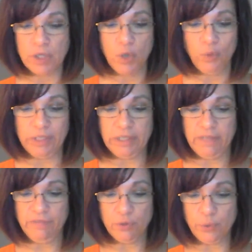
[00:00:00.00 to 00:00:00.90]
We
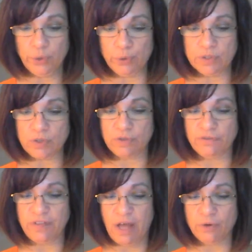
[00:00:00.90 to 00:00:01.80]
leave the roots so the
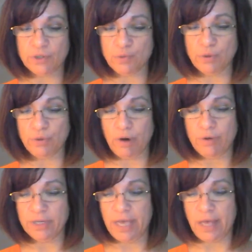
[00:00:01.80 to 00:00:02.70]
flowers will
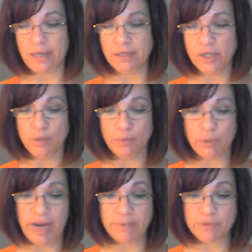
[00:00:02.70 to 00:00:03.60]
grow again,
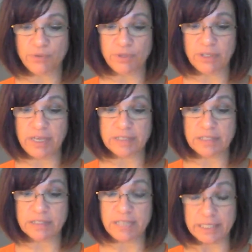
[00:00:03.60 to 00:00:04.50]
perhaps for the
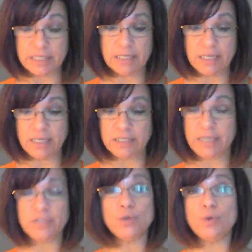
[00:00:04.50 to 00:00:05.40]
testing
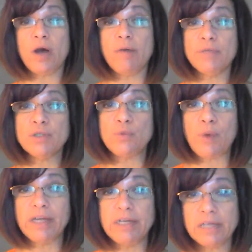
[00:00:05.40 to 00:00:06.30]
candidates who come this
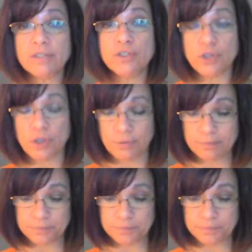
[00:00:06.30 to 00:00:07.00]
way next year.